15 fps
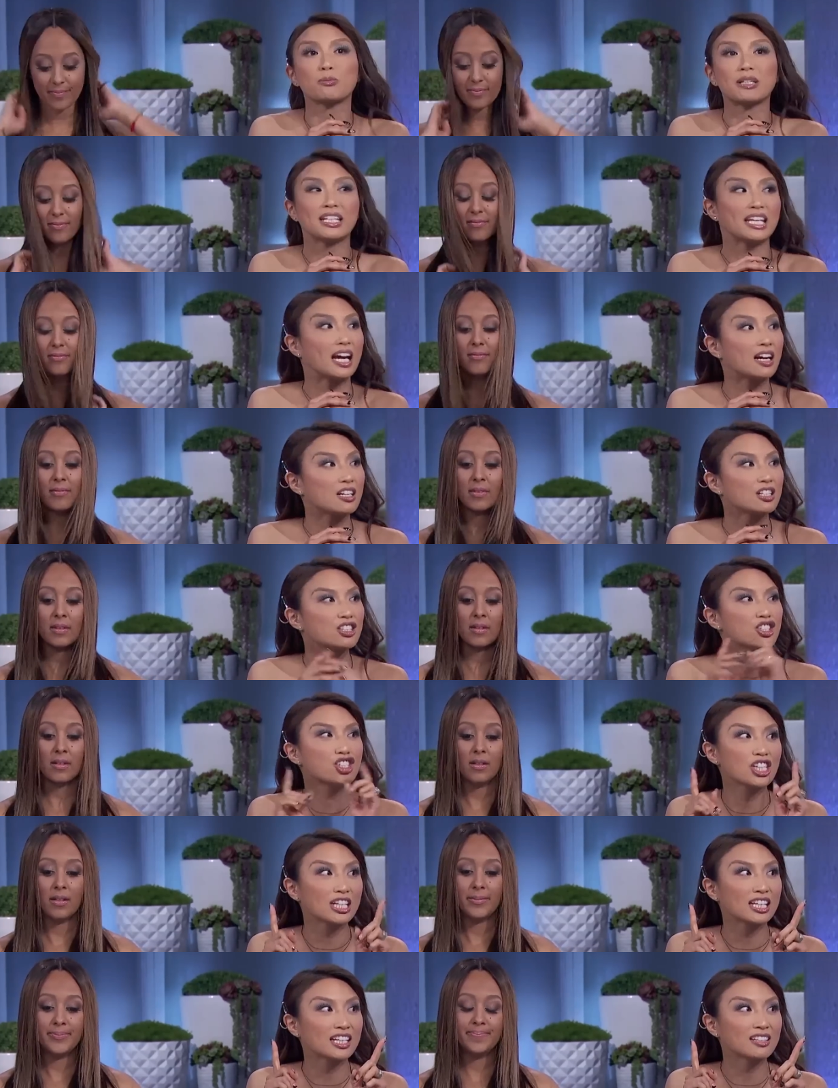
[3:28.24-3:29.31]
Speaker 1: media.
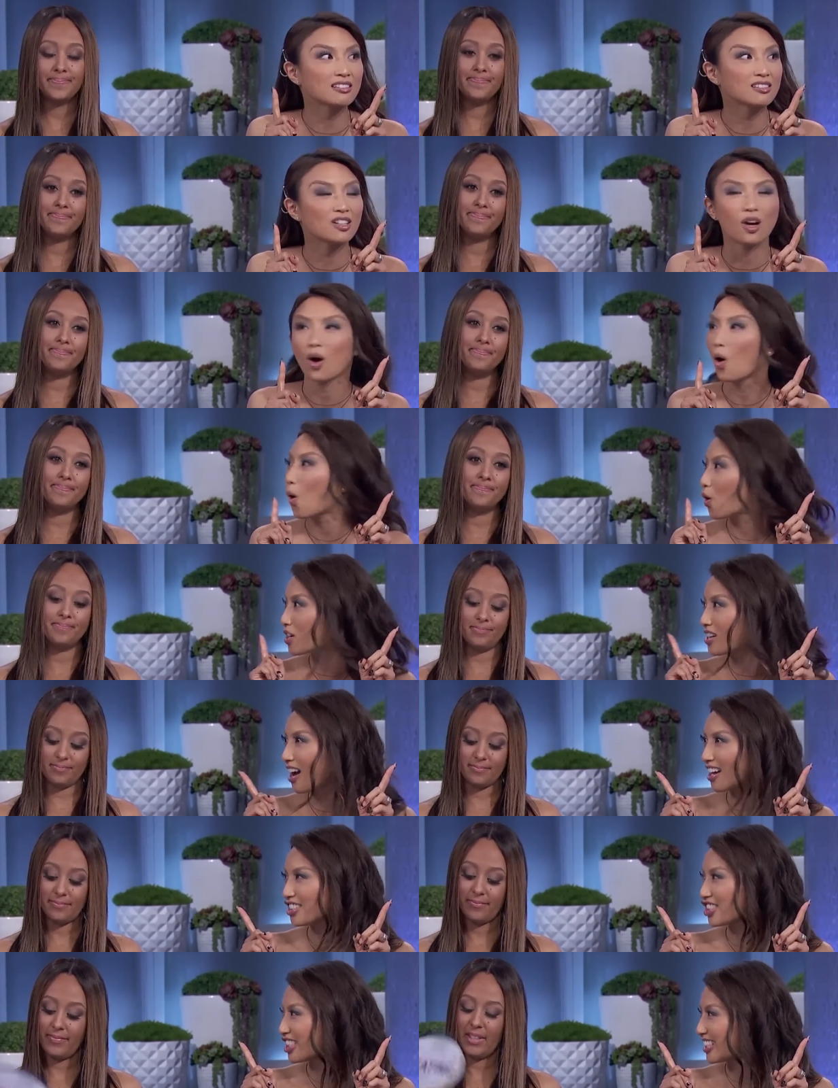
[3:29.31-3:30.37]
Cheating mm. or
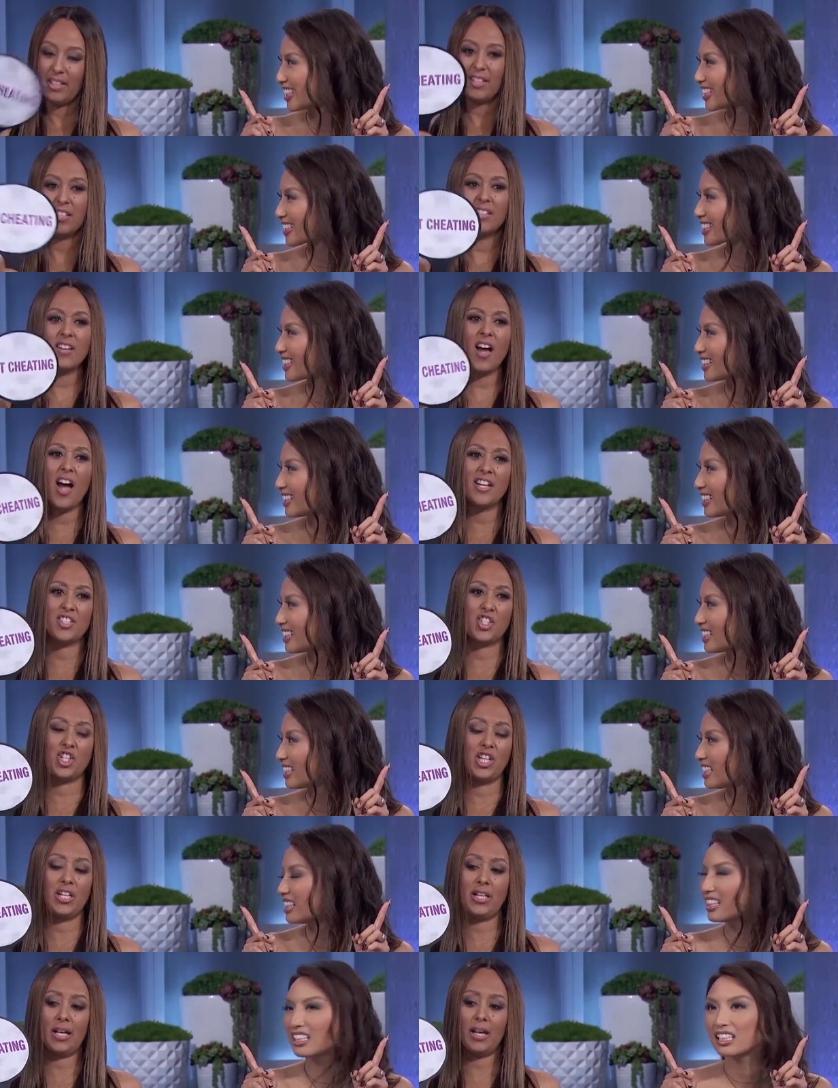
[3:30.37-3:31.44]
not cheating? Not
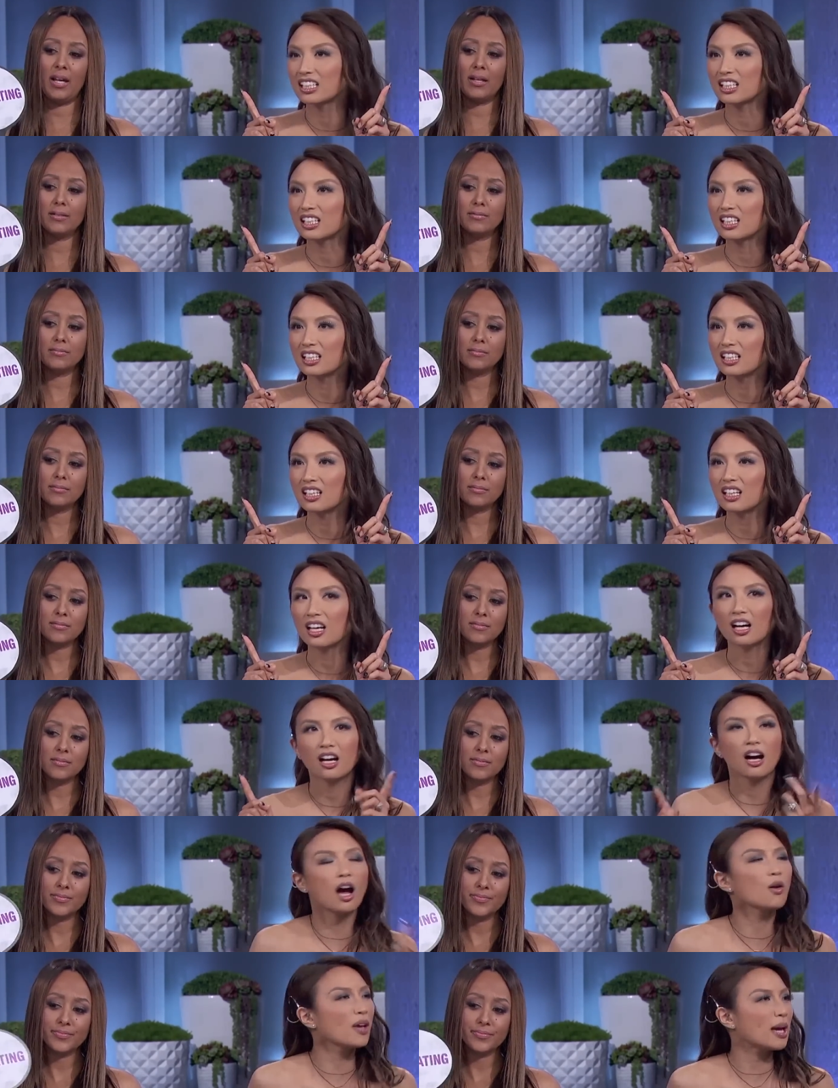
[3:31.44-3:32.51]
cheating. That is
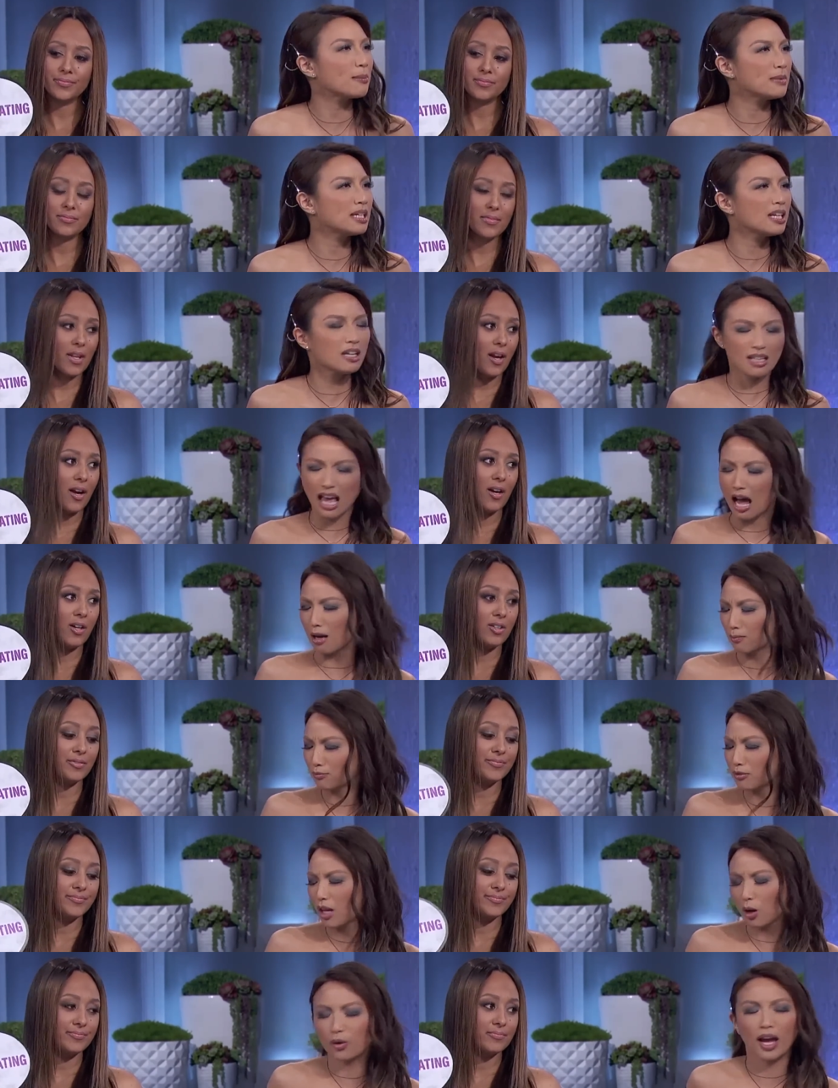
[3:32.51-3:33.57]
not okay, cheating. Okay, I mean, no.
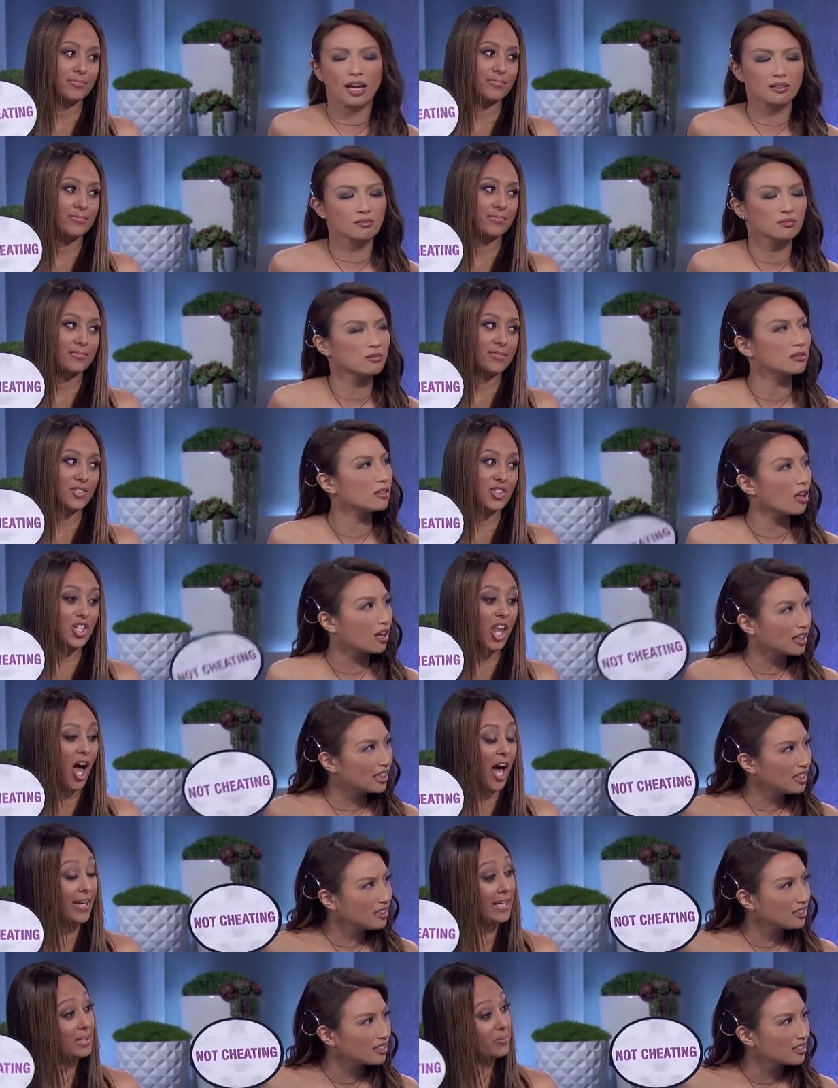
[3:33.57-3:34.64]
yeah. Okay. Loni?
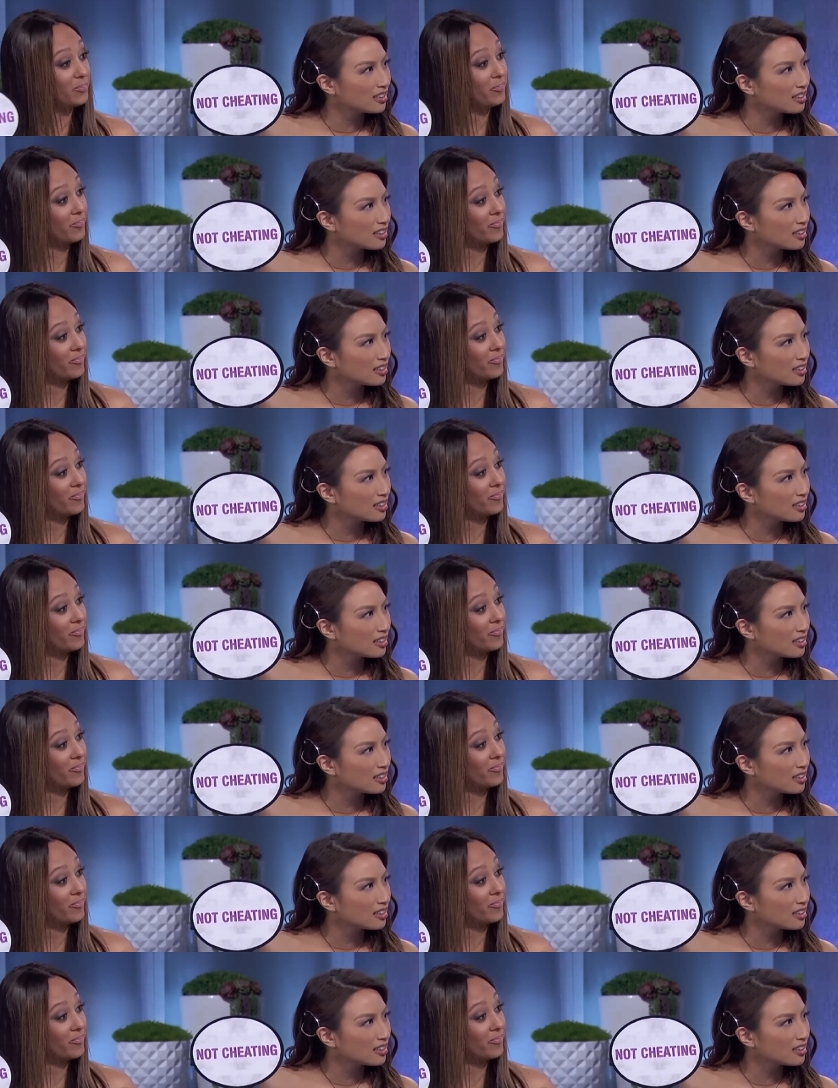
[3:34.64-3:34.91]
Loni? Not